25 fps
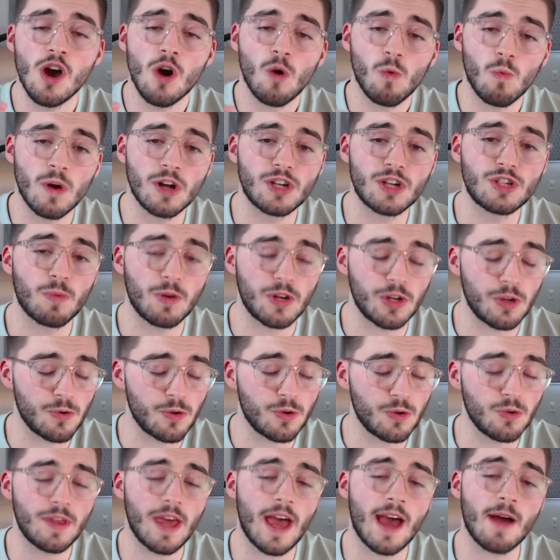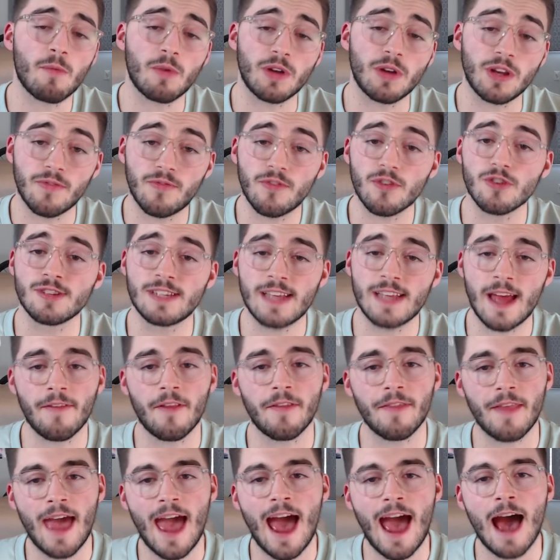which when you do that, when you first
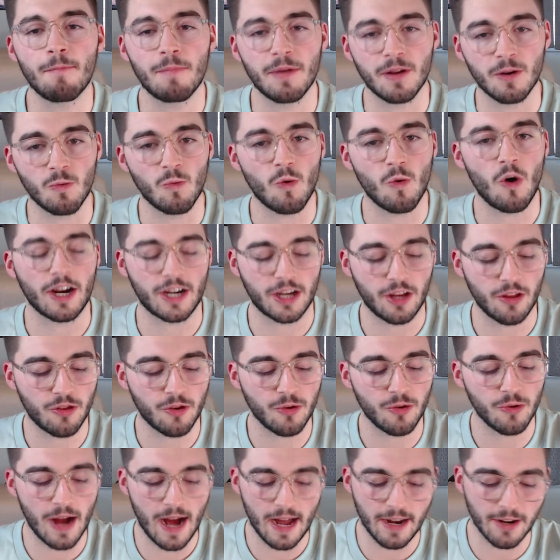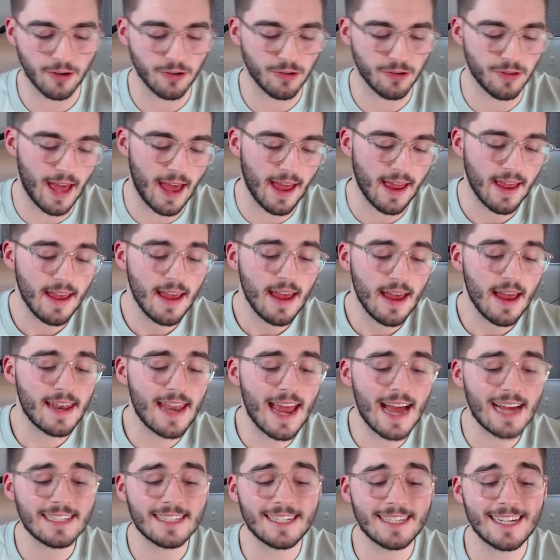download the app, it'll walk you through how to do that.
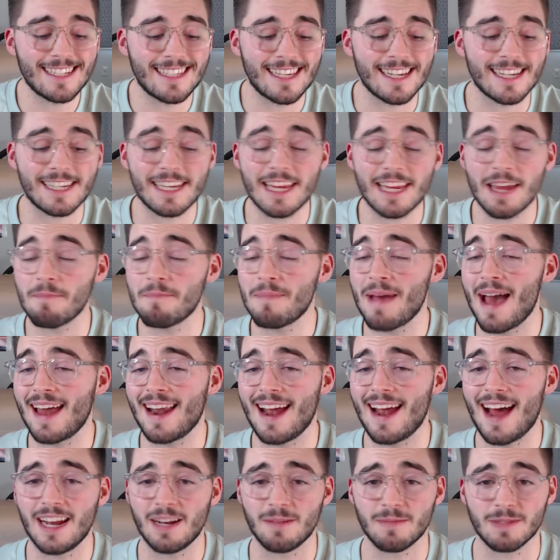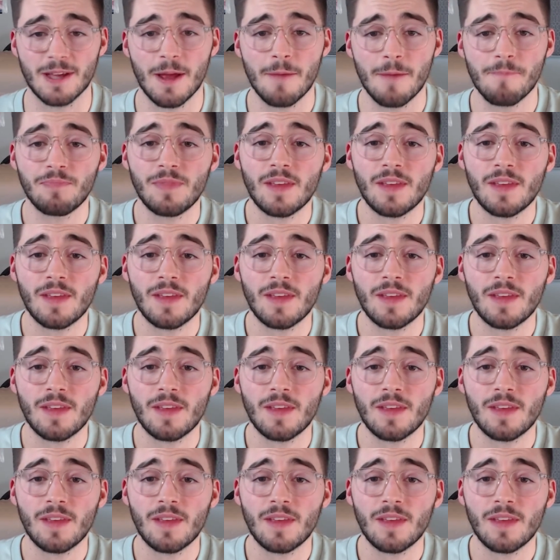Next is the skip bad items.